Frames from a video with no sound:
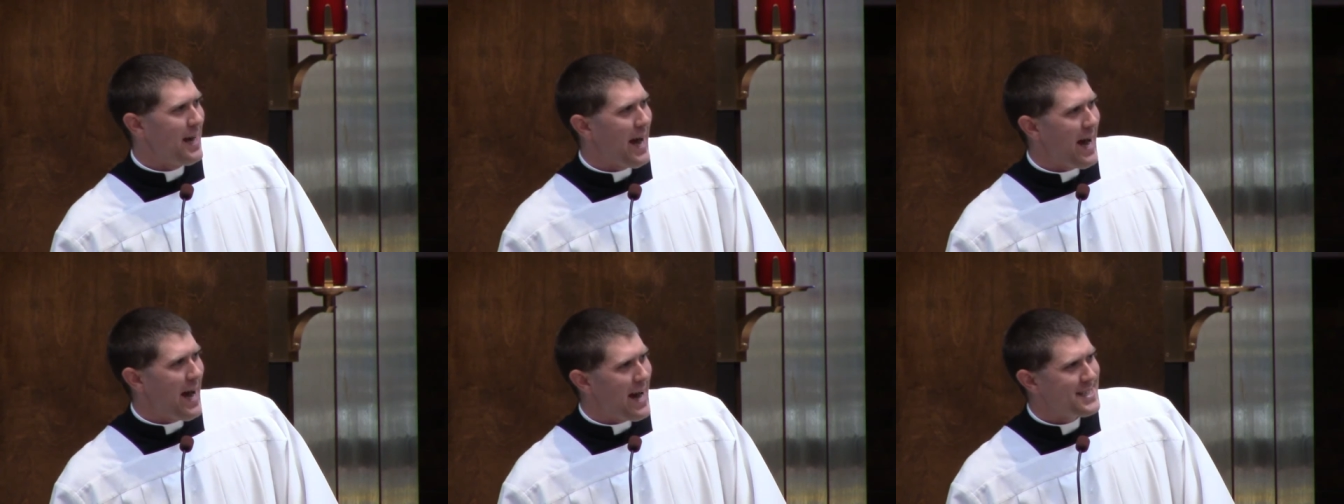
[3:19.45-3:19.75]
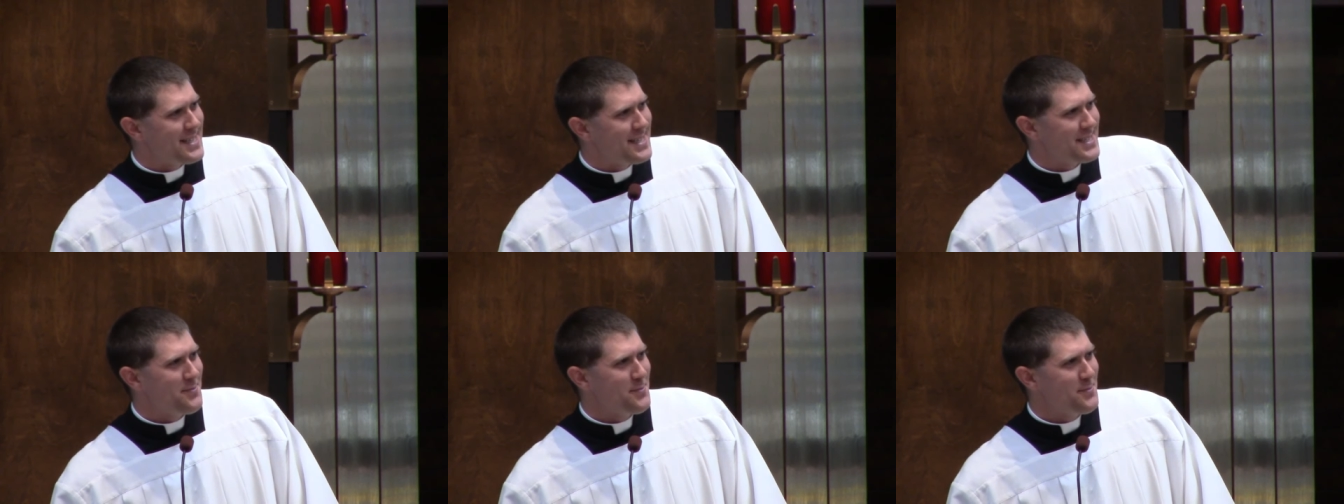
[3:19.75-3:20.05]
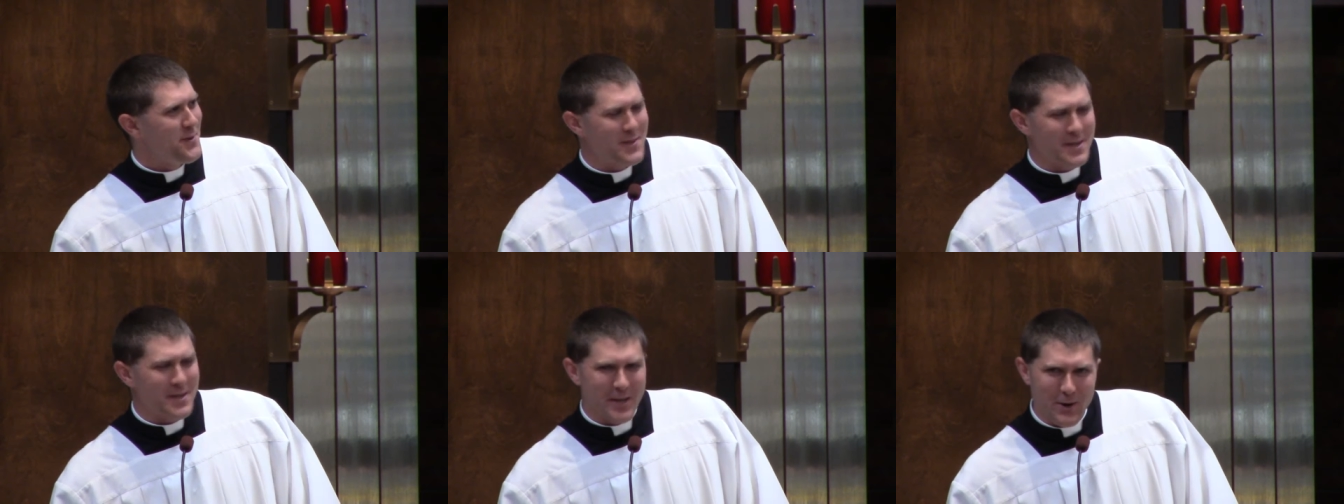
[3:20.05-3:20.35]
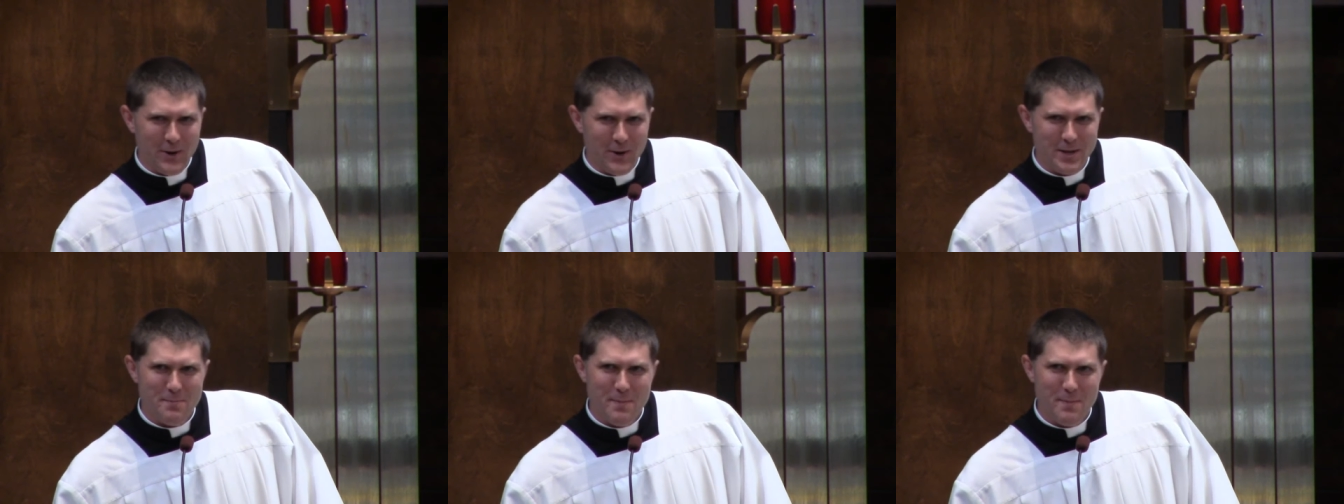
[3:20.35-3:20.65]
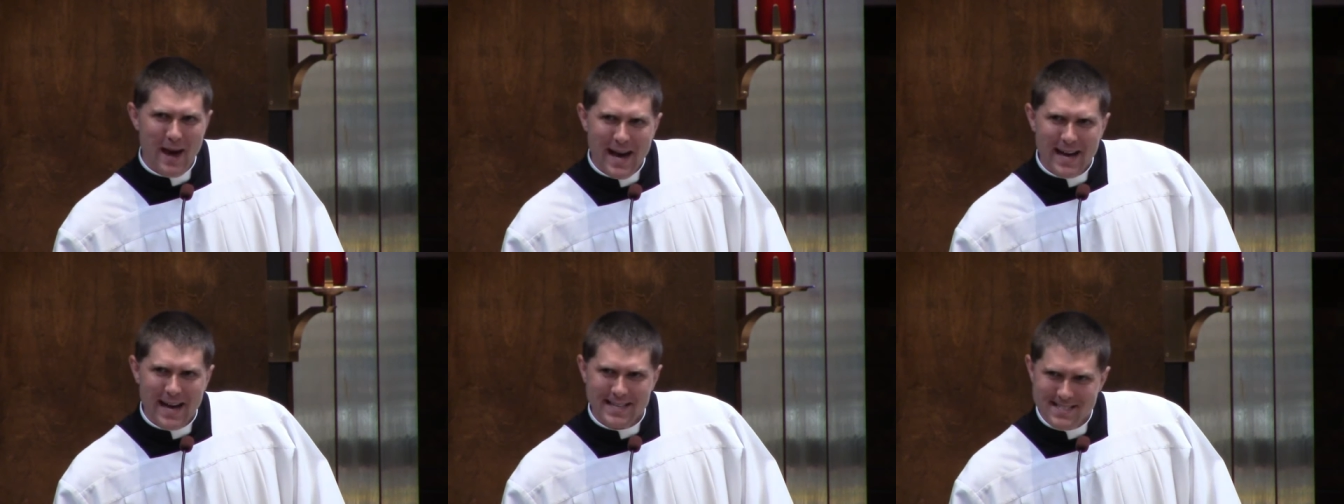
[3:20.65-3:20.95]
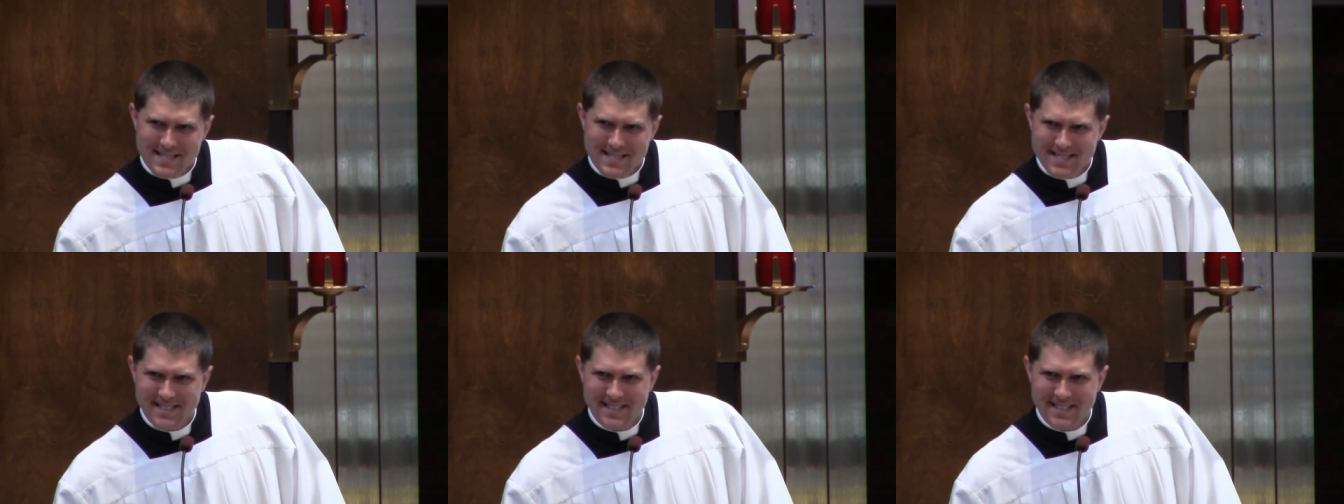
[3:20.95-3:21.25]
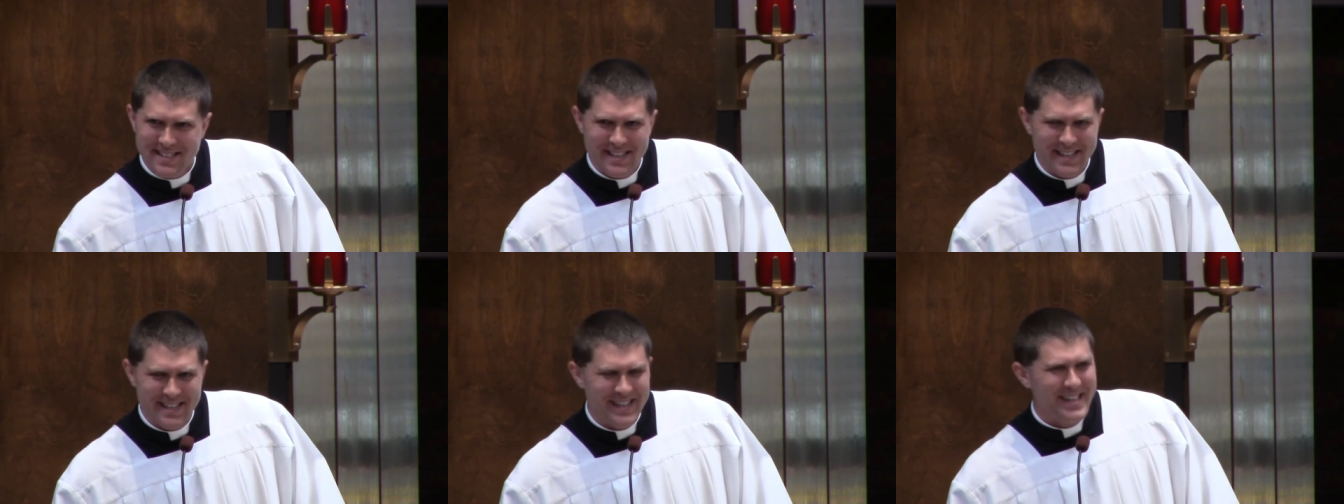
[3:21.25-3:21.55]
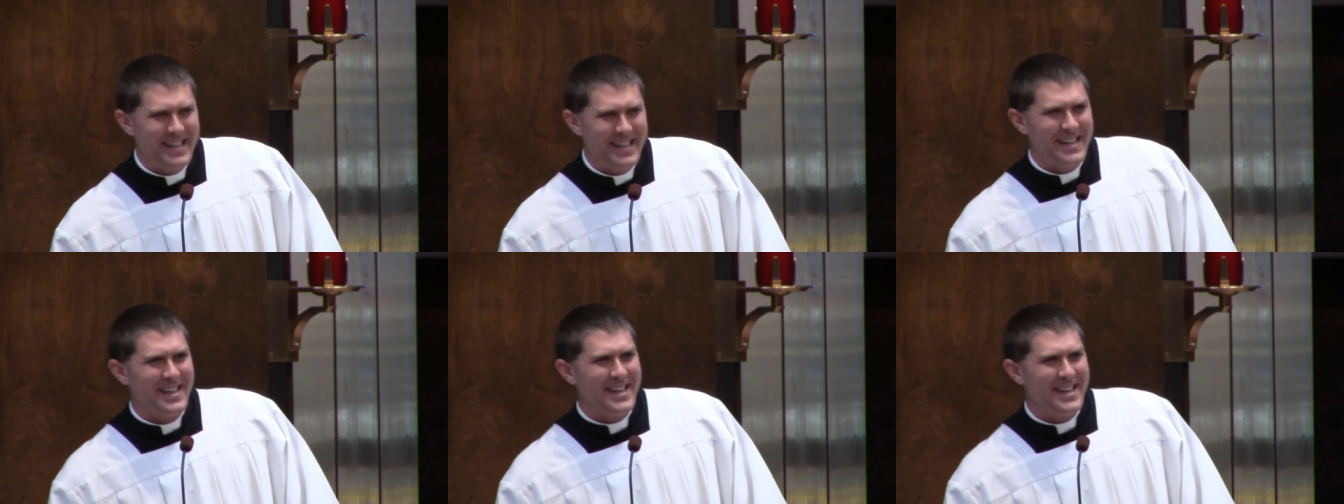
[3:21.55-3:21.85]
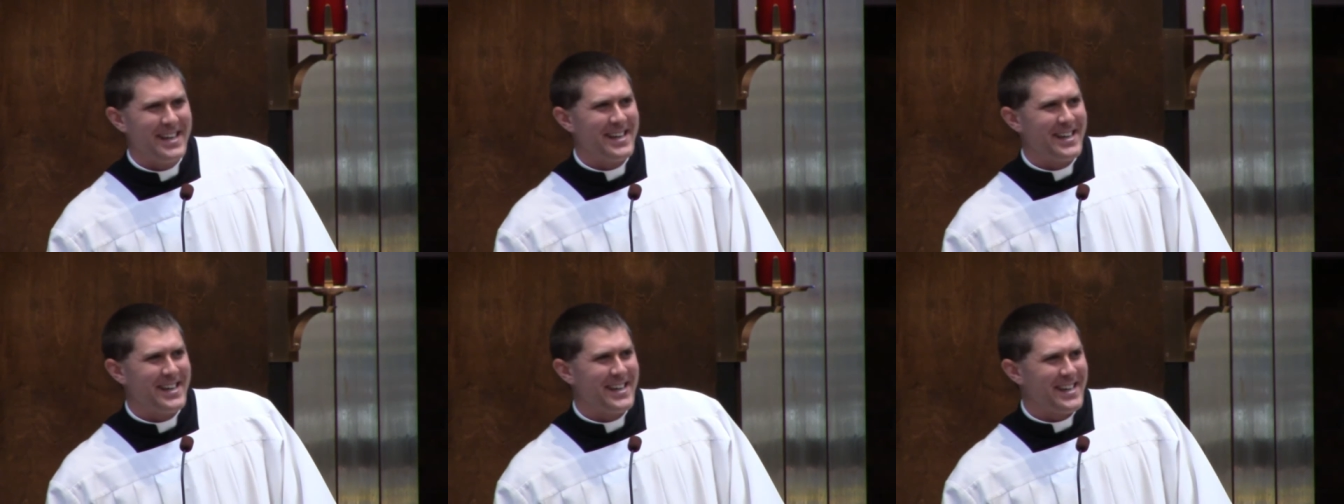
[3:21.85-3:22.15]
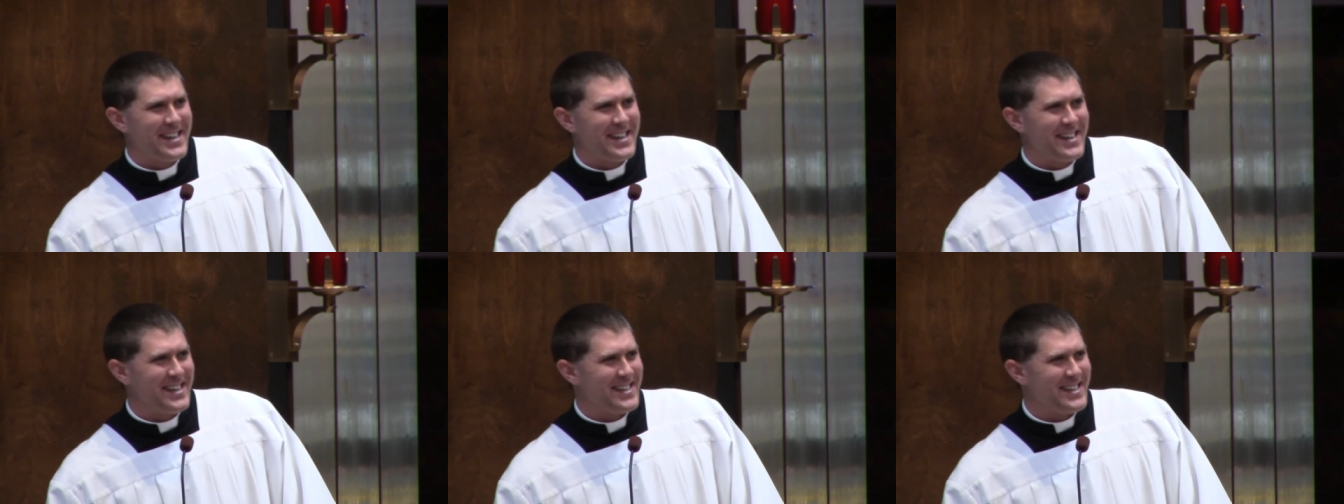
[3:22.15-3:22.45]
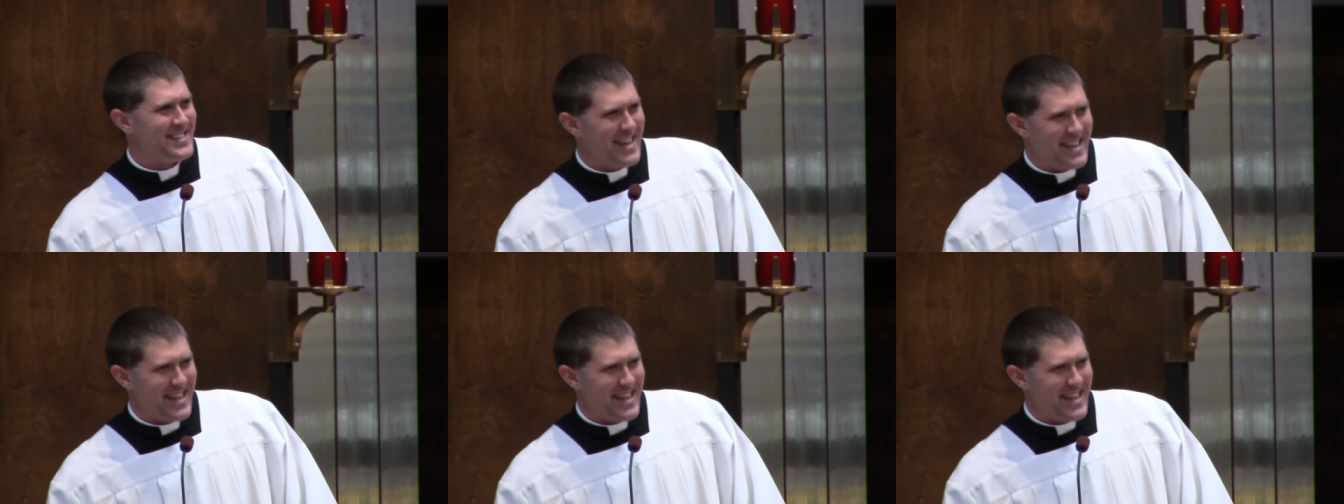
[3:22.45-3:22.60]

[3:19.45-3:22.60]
ask them if they're going to Mass, because